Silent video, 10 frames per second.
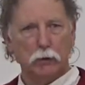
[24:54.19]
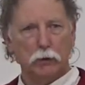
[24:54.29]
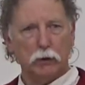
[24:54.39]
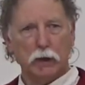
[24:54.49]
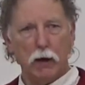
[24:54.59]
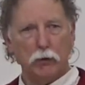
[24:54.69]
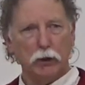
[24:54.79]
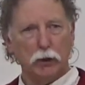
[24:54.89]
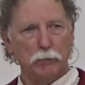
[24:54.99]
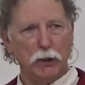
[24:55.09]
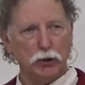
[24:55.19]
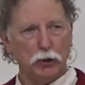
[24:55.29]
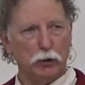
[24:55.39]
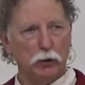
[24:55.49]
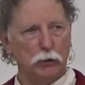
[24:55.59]
your county
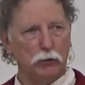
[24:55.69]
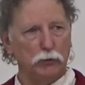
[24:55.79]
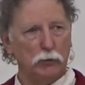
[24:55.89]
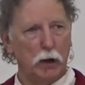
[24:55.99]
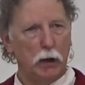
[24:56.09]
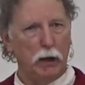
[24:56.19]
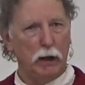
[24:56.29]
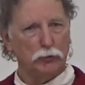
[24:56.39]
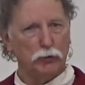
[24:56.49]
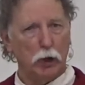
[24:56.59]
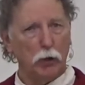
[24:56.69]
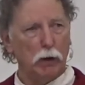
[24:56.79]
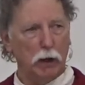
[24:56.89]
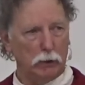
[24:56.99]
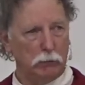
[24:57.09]
commissioners, and so
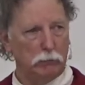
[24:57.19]
on,